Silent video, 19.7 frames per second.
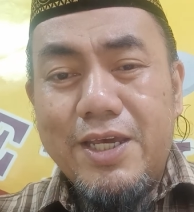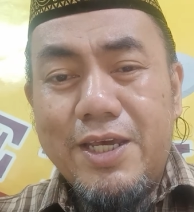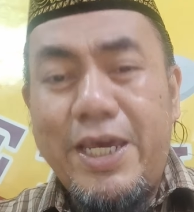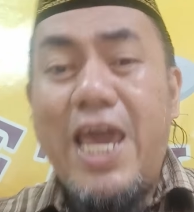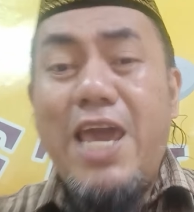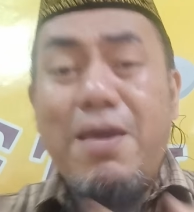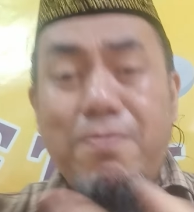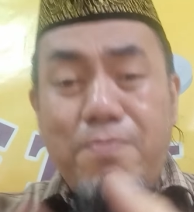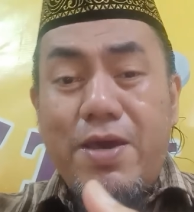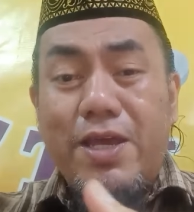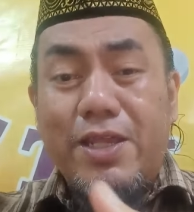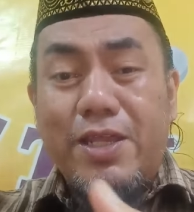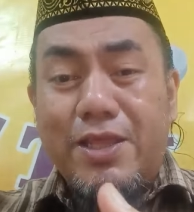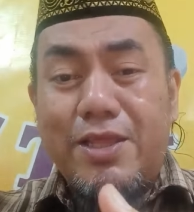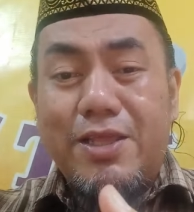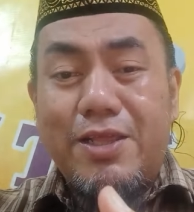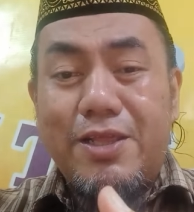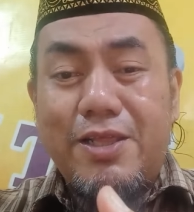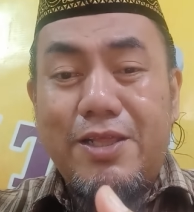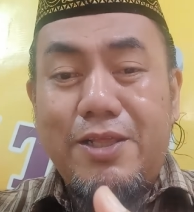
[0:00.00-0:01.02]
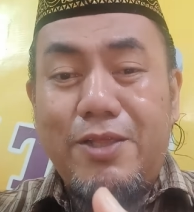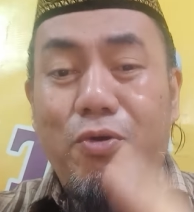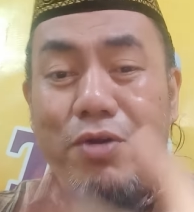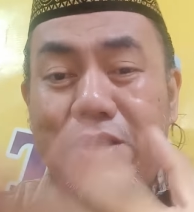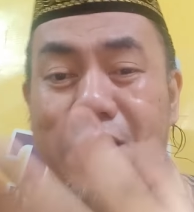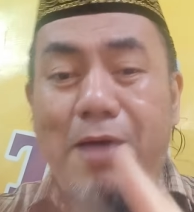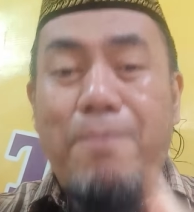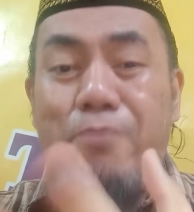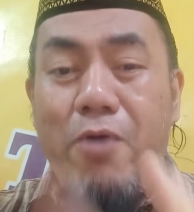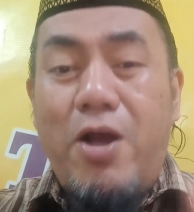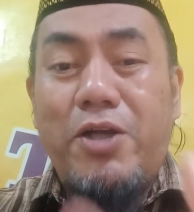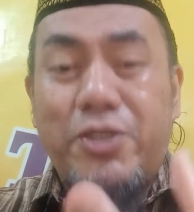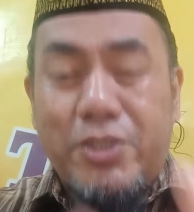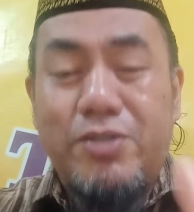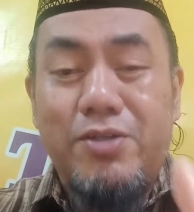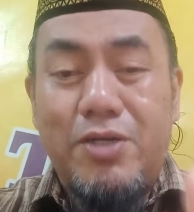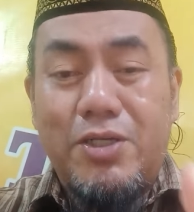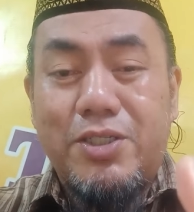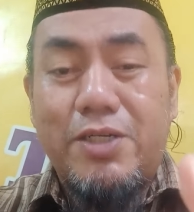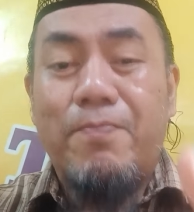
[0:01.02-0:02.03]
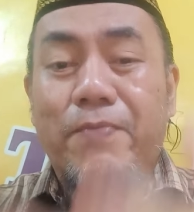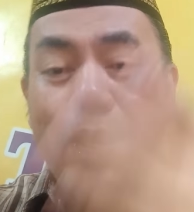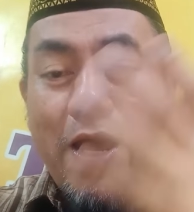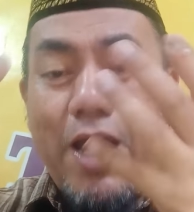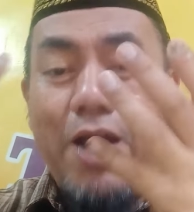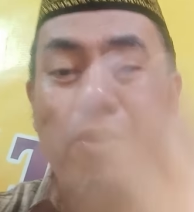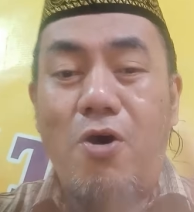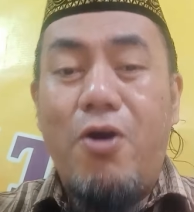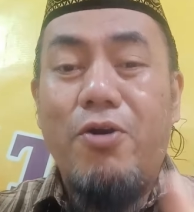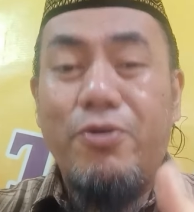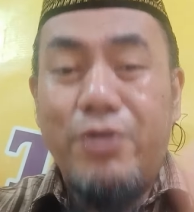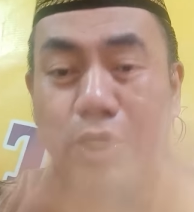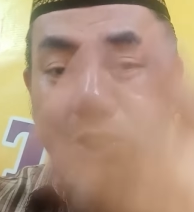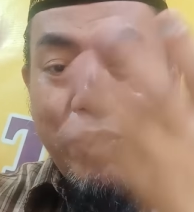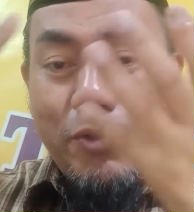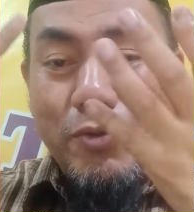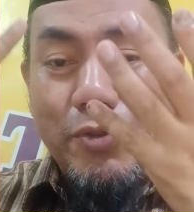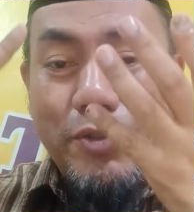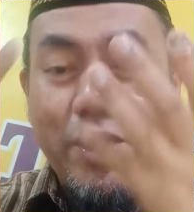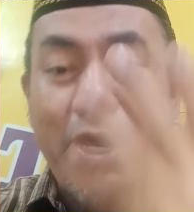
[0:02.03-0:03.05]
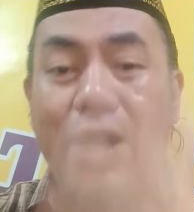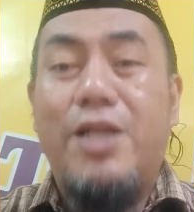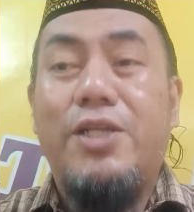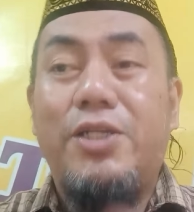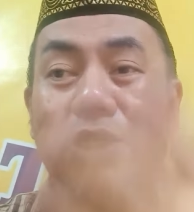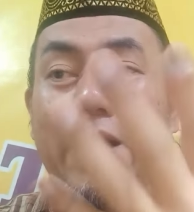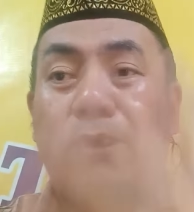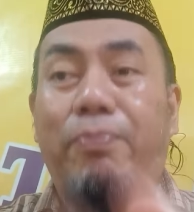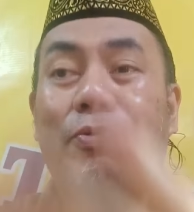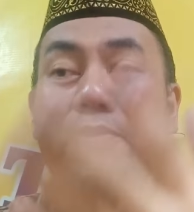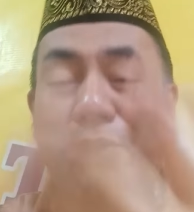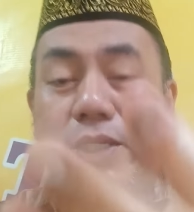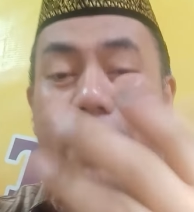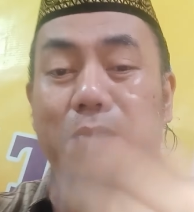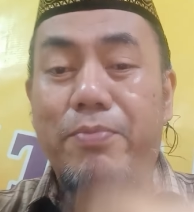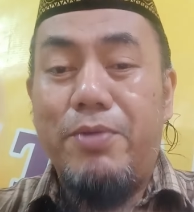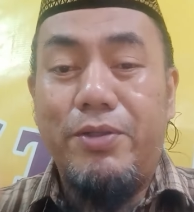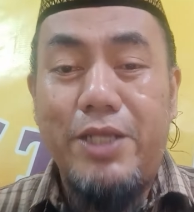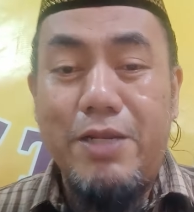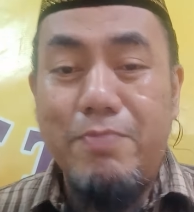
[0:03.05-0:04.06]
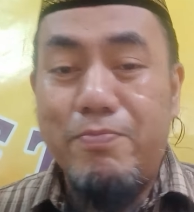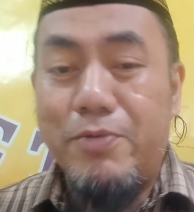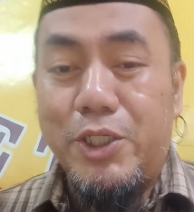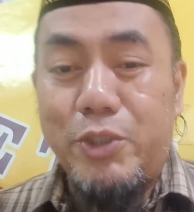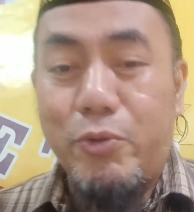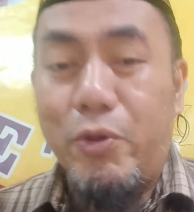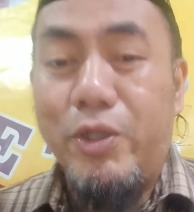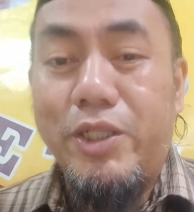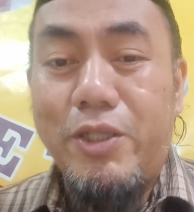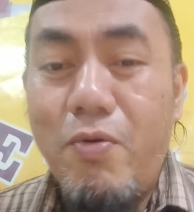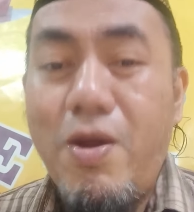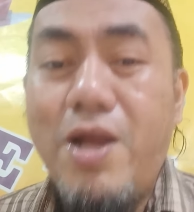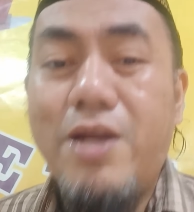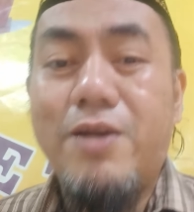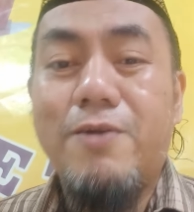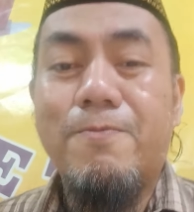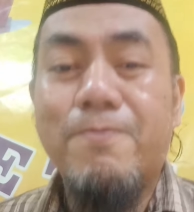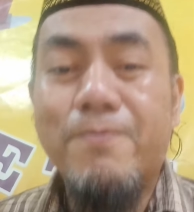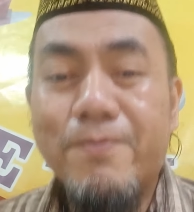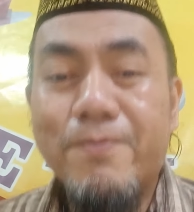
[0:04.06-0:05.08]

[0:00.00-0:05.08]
gave it to the apostles according to John chapter 17, verse 21.